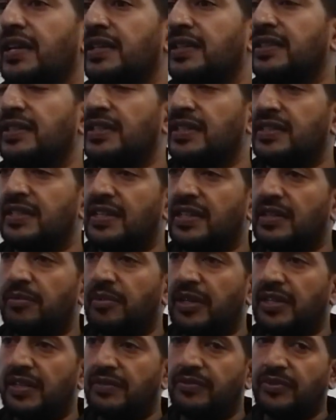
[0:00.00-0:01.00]
higher than a
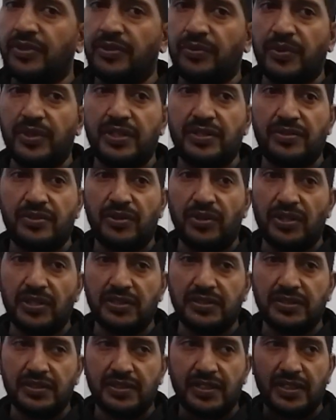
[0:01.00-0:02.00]
terabyte, I forgot what it's
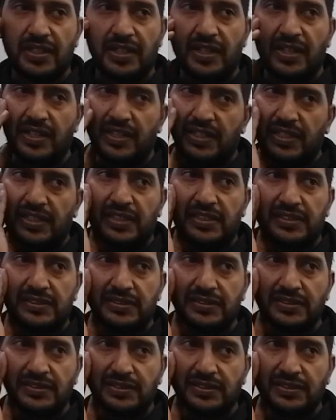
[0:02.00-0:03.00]
called. Um,
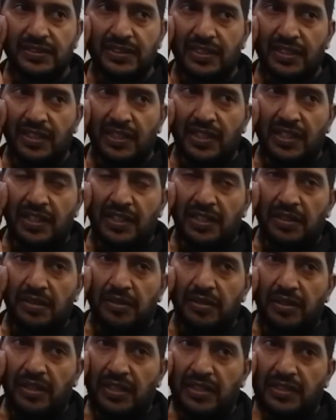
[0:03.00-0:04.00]

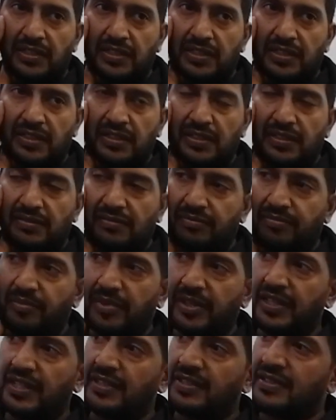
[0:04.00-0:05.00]
uh,
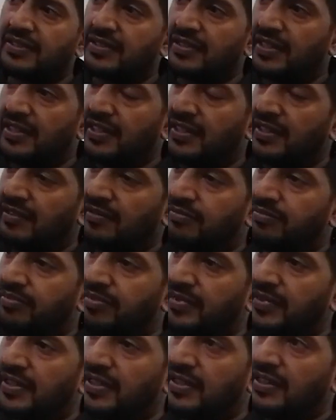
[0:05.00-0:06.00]
but it's, uh,
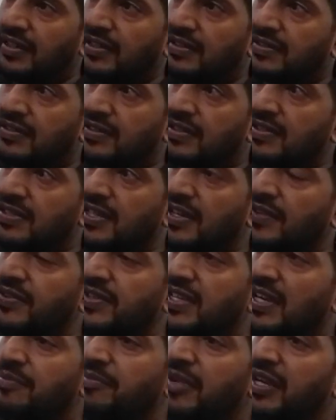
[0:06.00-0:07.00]
it's the
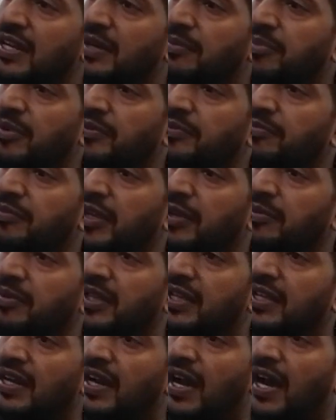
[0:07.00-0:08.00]
servers are made up of
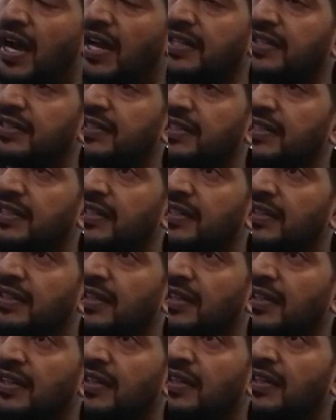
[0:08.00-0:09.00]
maybe 100
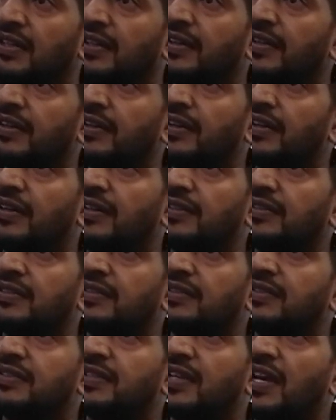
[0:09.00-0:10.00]

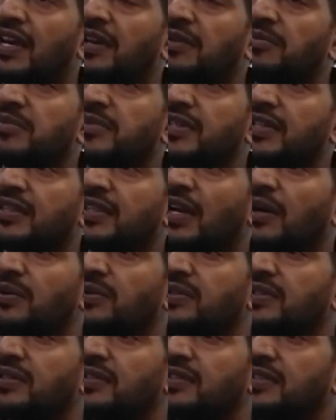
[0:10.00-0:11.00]
times a
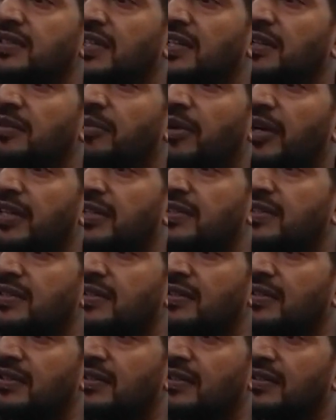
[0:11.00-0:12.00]
thousand terabytes,
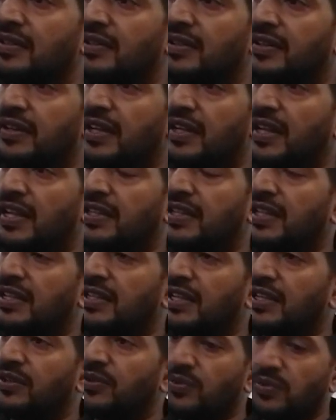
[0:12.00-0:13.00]
right? And
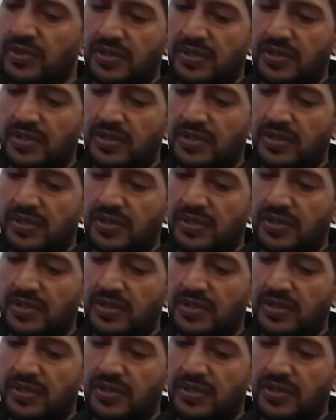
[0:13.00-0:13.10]
then they